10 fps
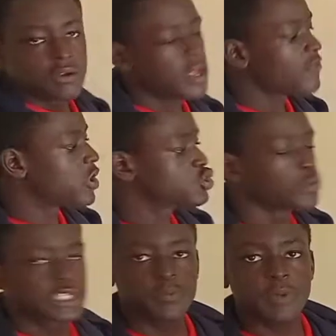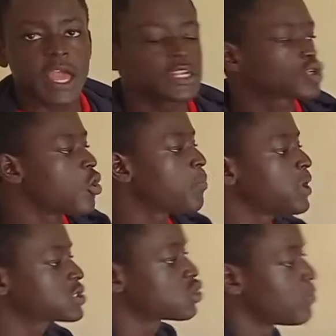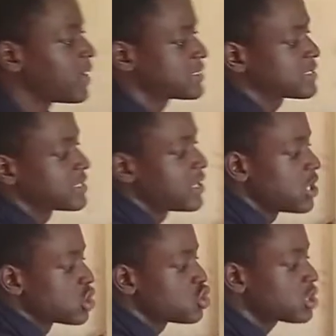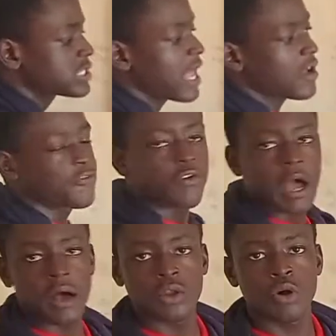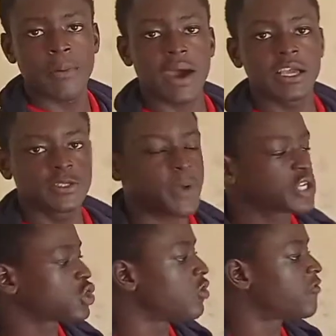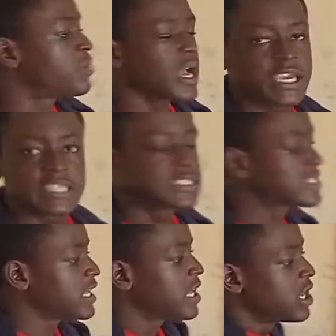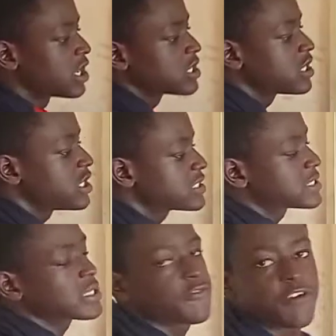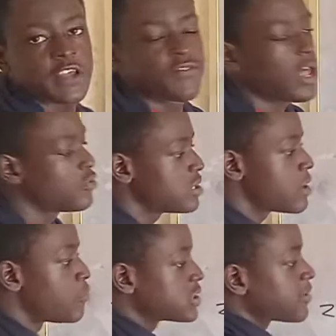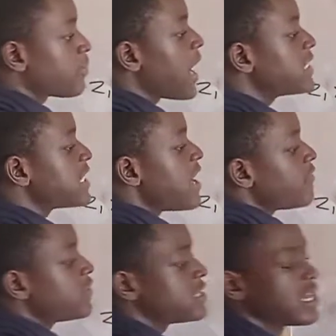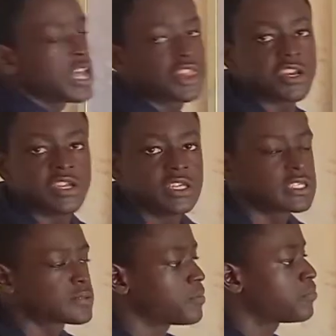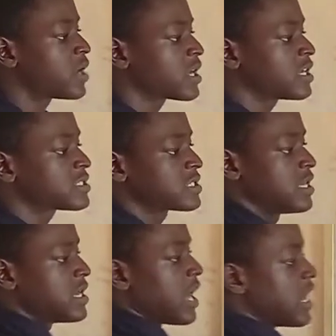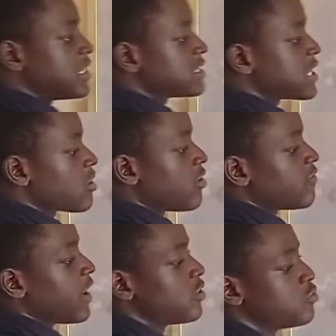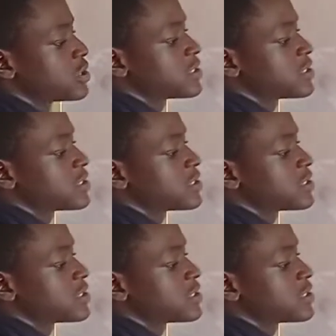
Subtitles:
Now if I have to multiply these complex numbers, just like our normal expansion of brackets, this first value here multiplies every entry in this bracket, and this second value